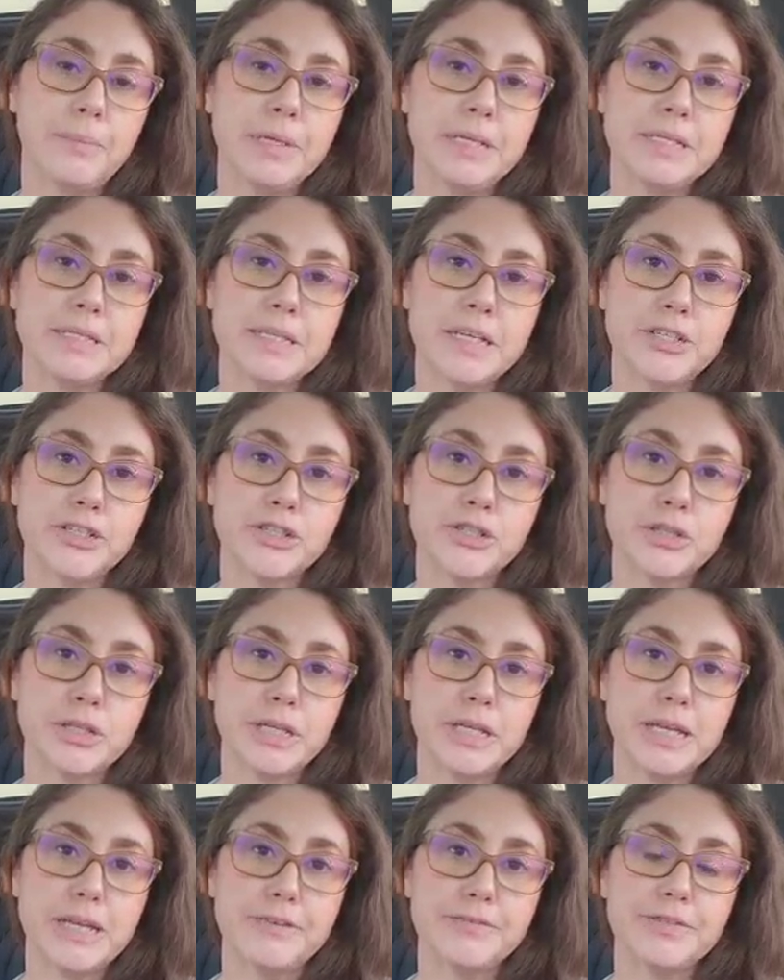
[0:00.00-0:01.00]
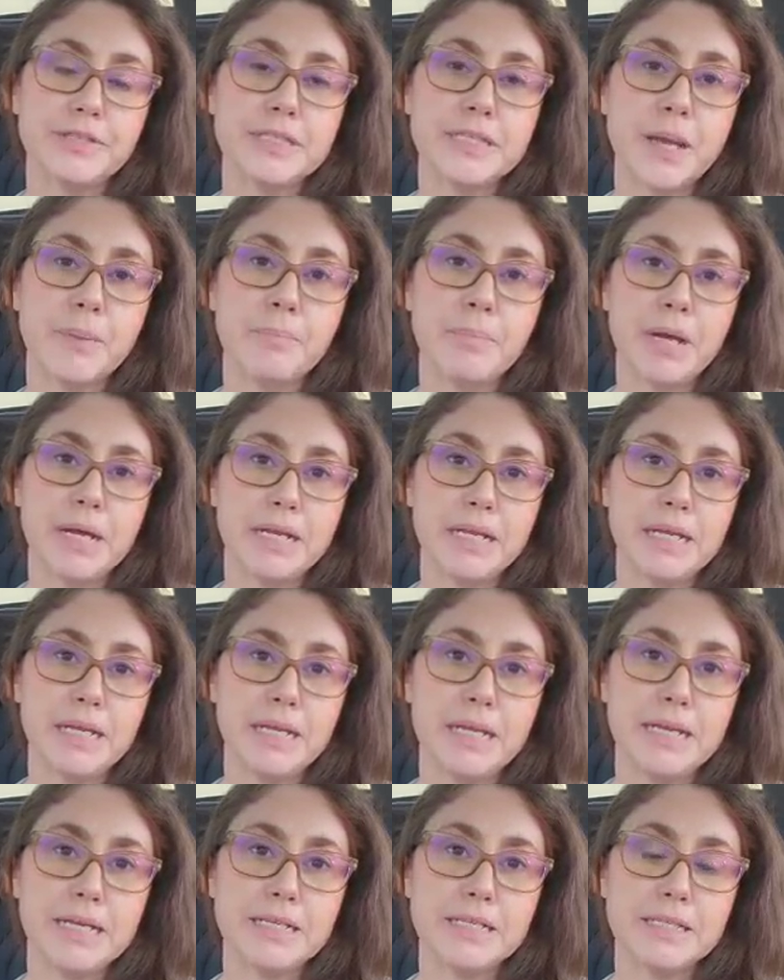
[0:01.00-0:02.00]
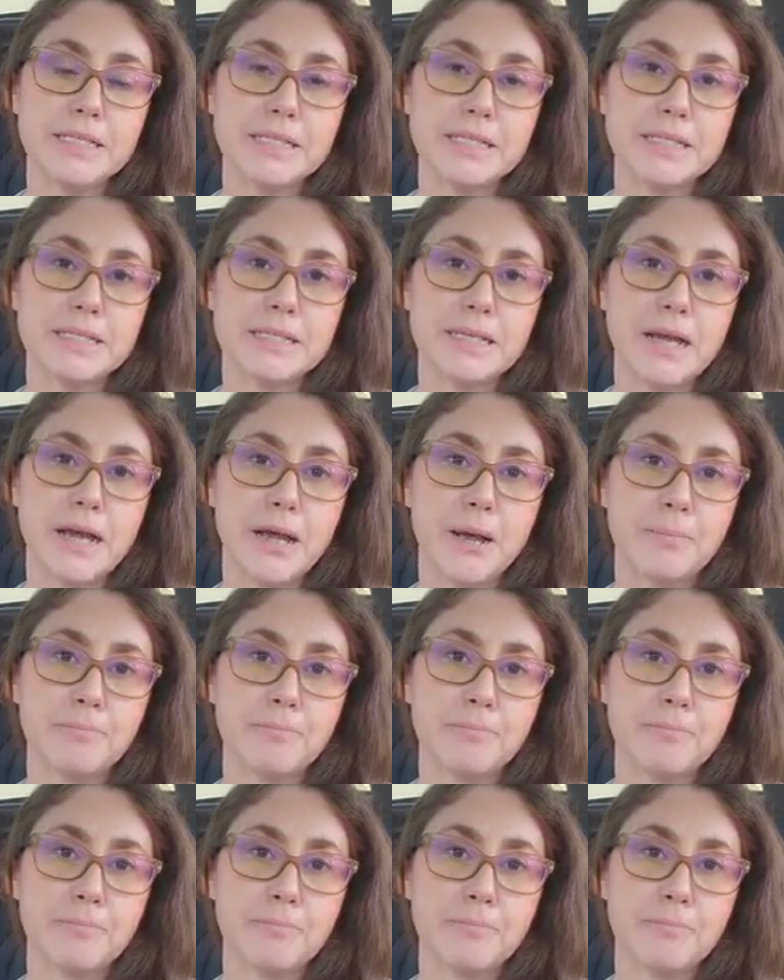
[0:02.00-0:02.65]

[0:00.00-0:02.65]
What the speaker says: Essentially, if somebody is